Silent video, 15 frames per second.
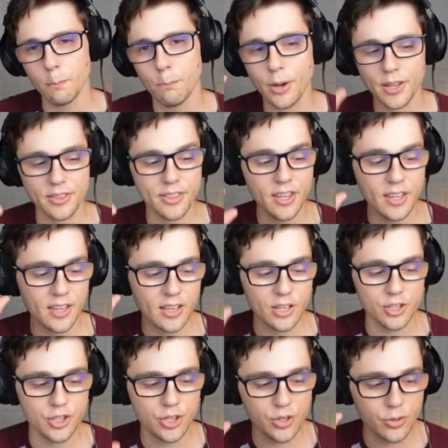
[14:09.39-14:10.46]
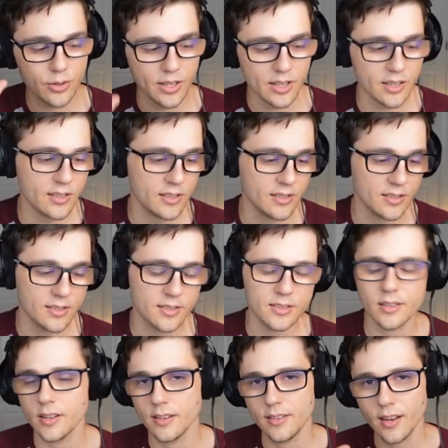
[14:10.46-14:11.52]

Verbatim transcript: But the issue is